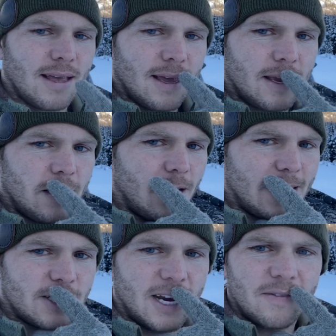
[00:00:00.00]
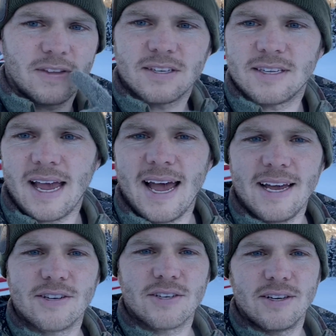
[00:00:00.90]
you know, I shaved the
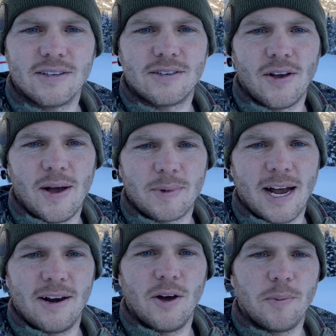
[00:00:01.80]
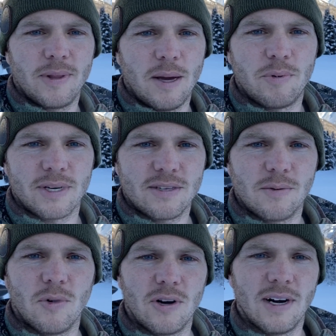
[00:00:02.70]
stash, so I'm kind of hoping that brings
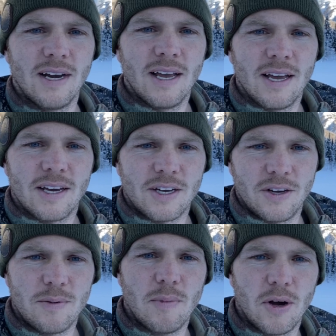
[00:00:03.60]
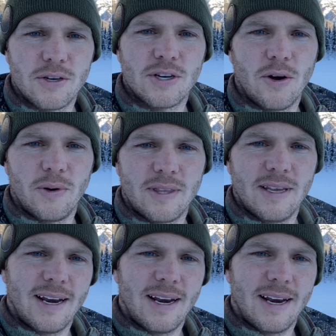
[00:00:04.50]
some more good mojo with it.